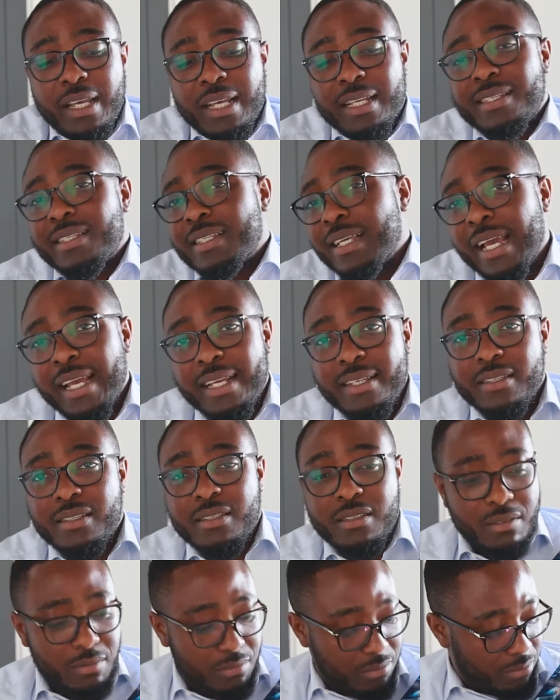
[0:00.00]
it
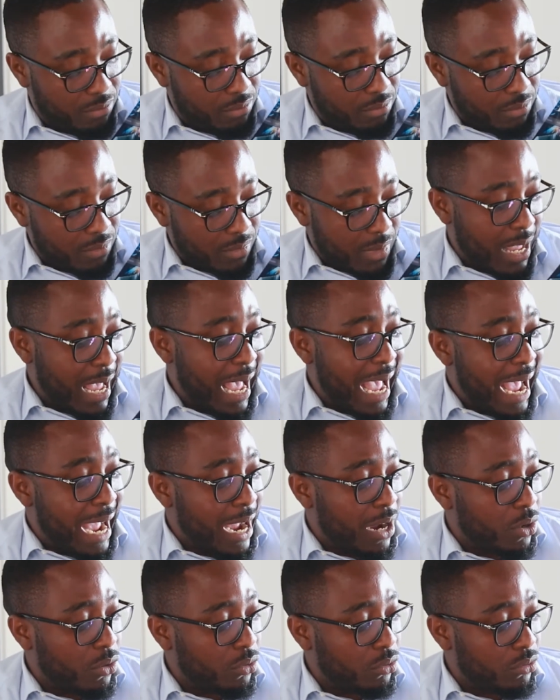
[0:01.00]
says
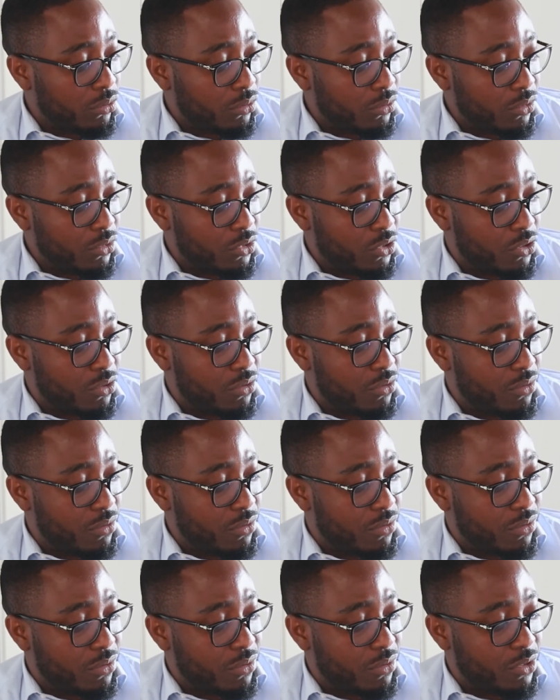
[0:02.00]
how
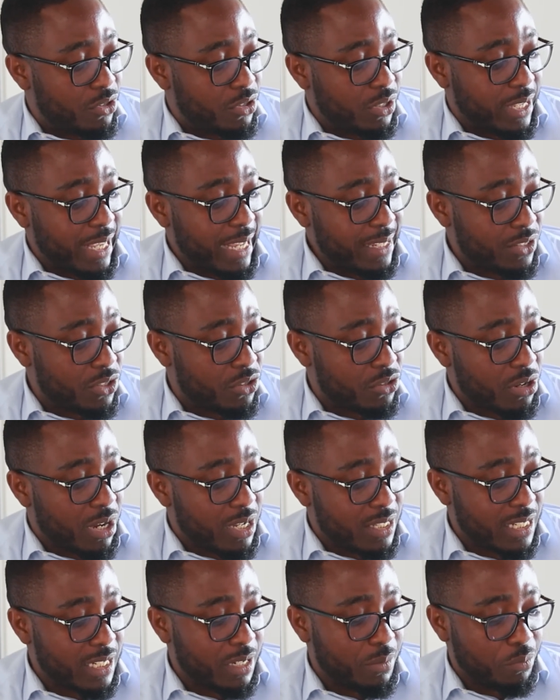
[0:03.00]
to get
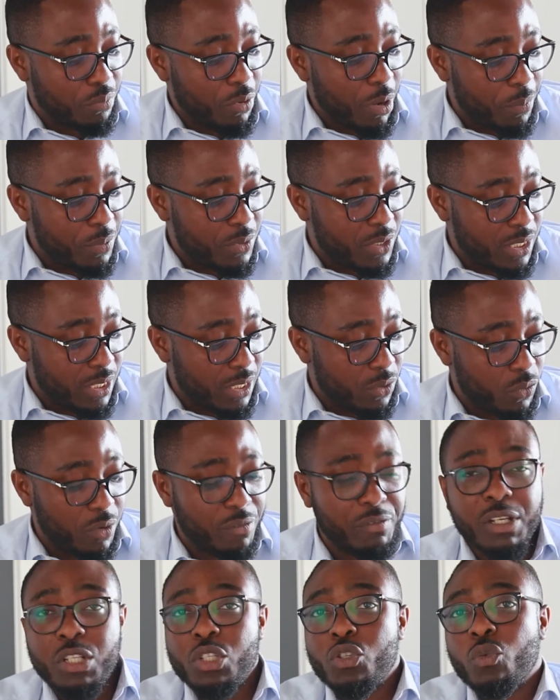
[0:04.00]
started in property
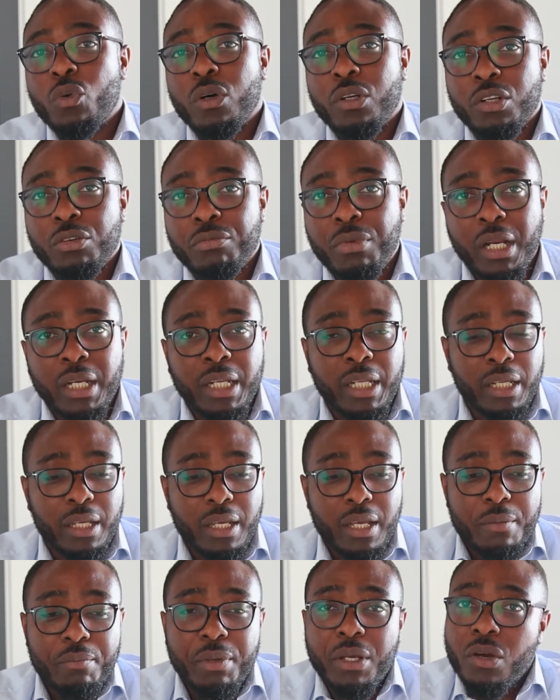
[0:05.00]
with little or no money,
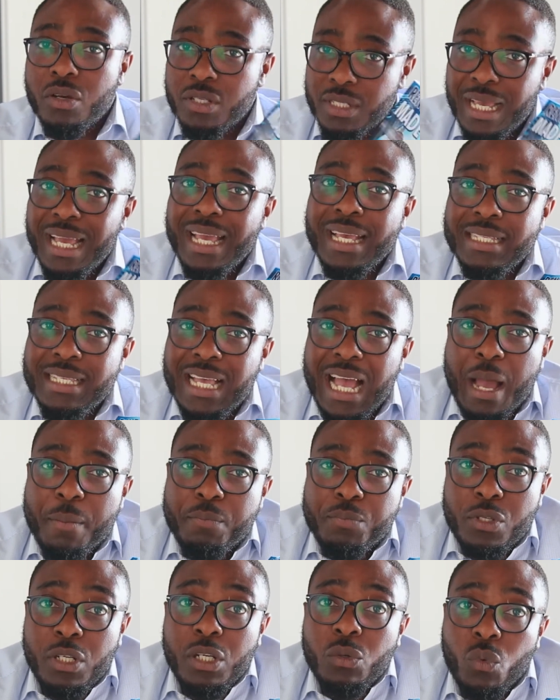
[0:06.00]
because it's
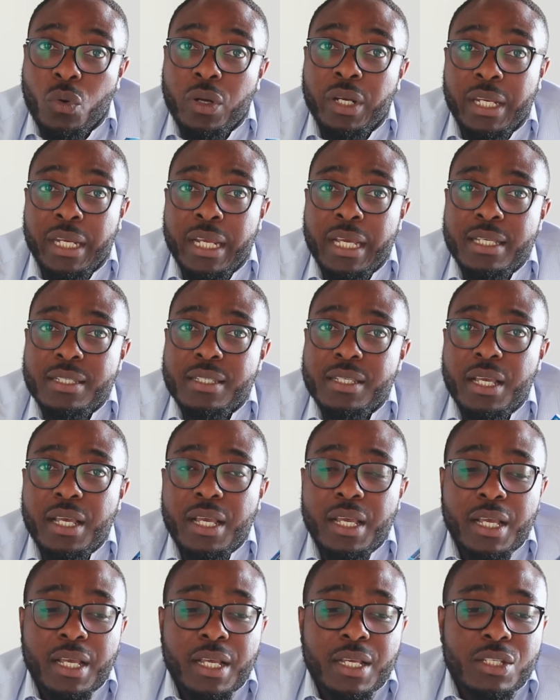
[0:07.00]
absolutely what it is.
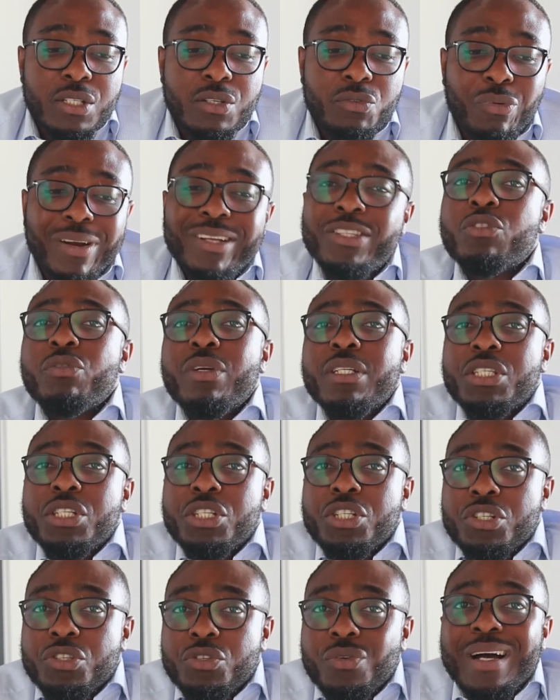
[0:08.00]
So rent to rent
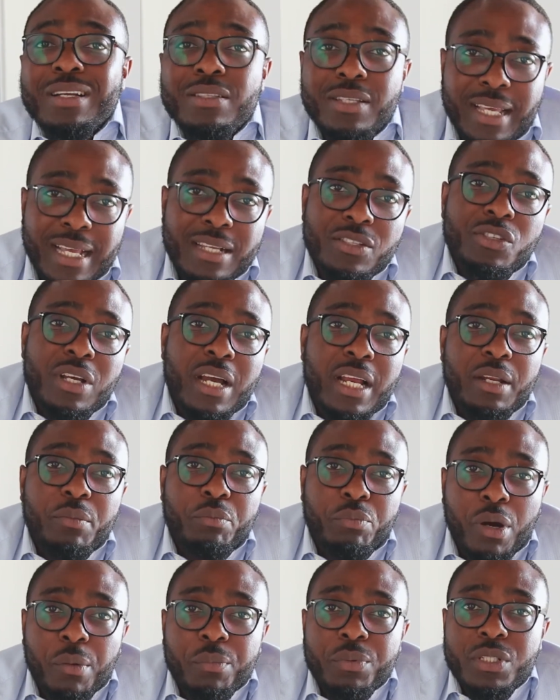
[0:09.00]
teaches you how to get started in
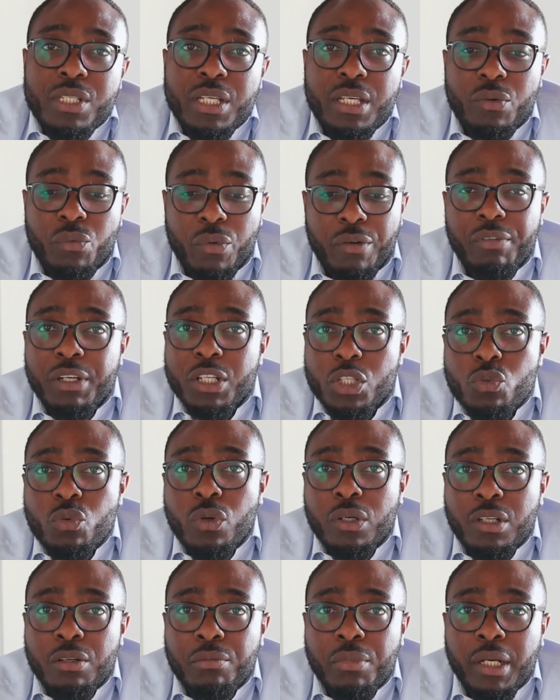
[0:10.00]
property with little
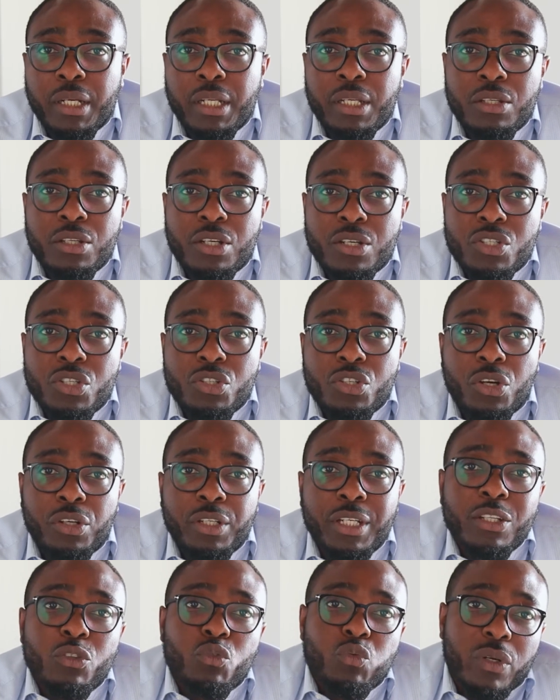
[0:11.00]
or no money, because you don't
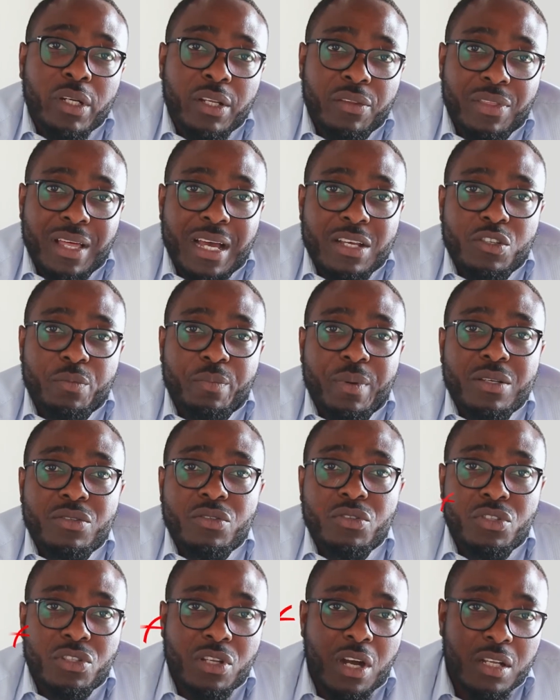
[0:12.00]
need £20,000
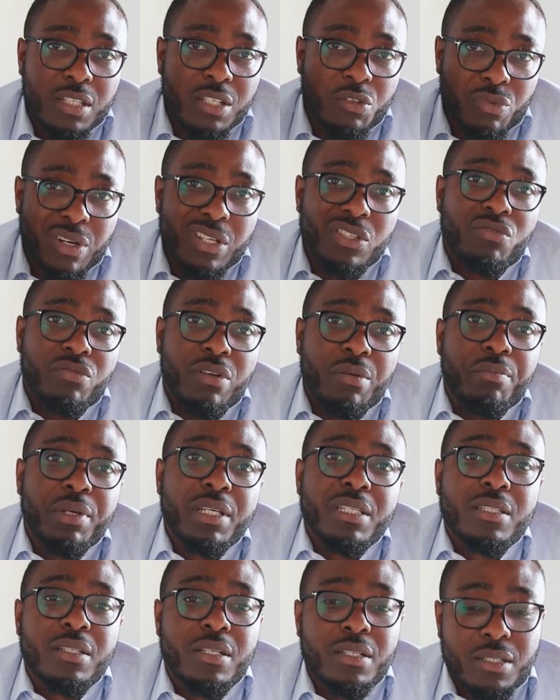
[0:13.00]
to start a rent to rent
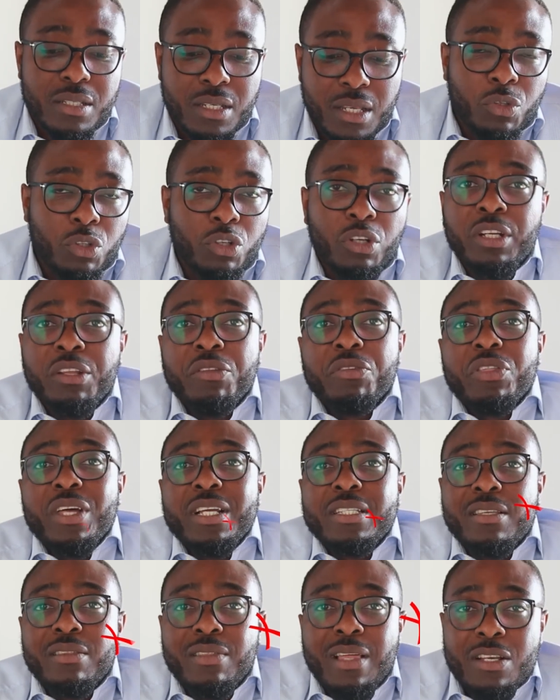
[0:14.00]
business. You don't need
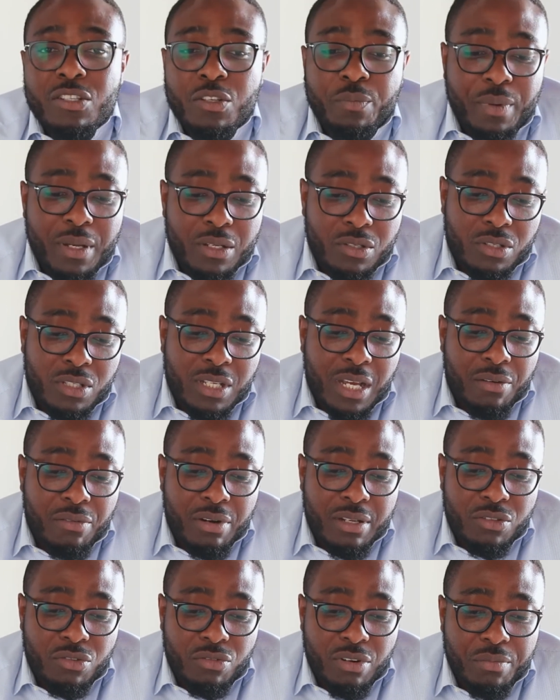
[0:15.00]
£30,000 to start a
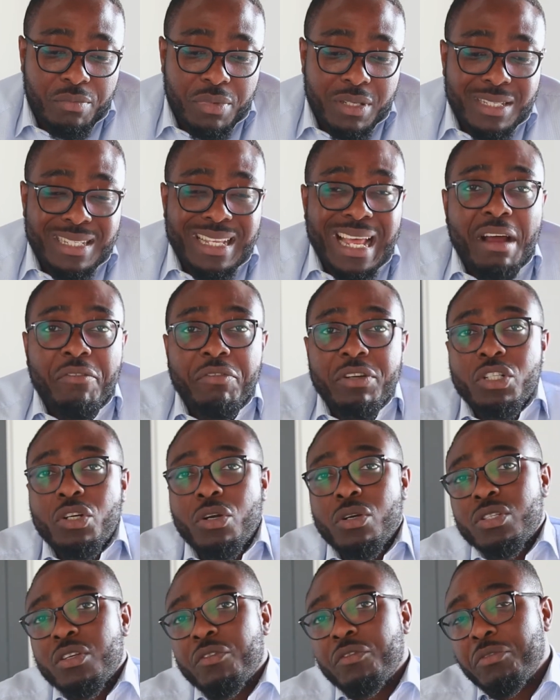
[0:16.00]
rent to rent business. Average
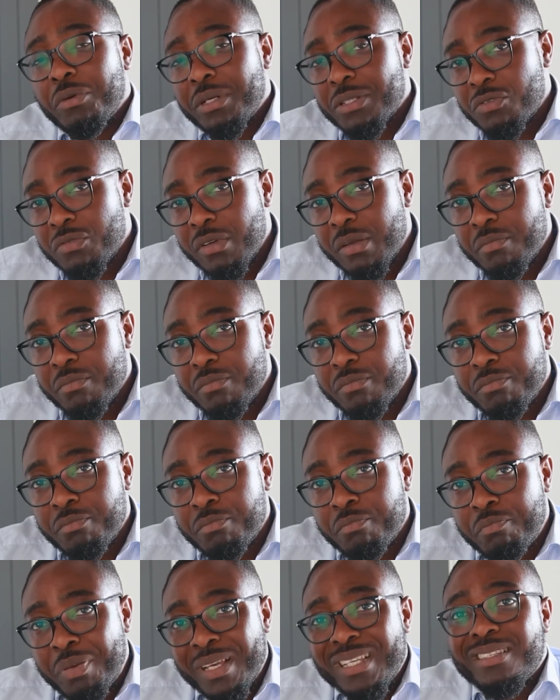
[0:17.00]
cost of a rent to rent
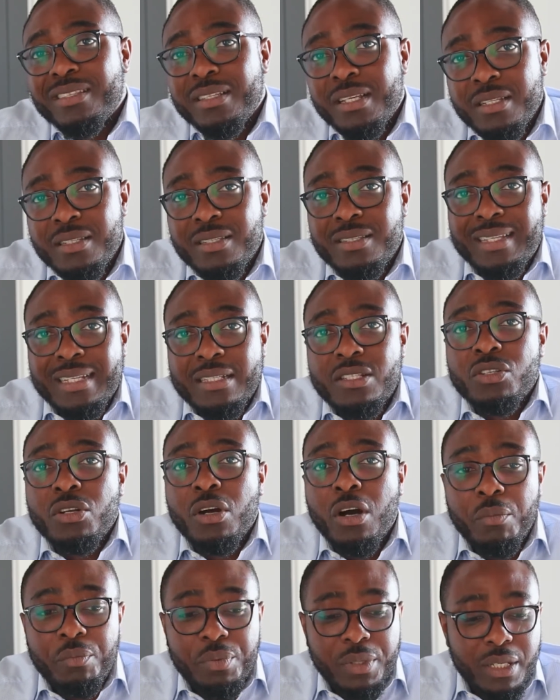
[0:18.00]
business setting
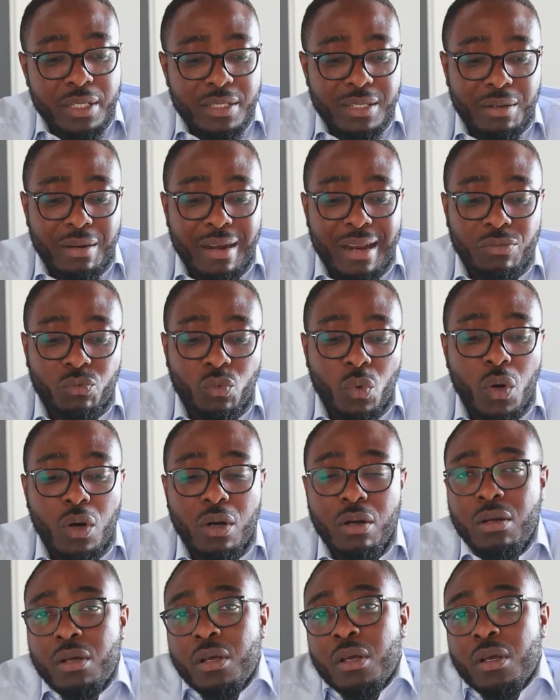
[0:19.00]
up is around what?